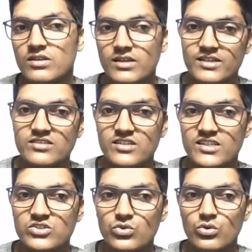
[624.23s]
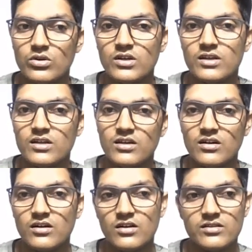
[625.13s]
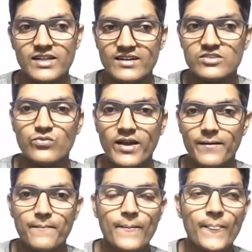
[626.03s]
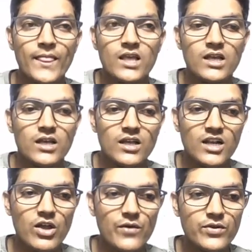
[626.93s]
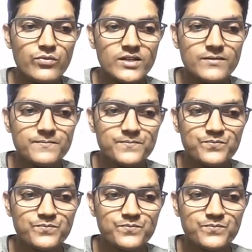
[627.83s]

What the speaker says: That is why. Now everyone,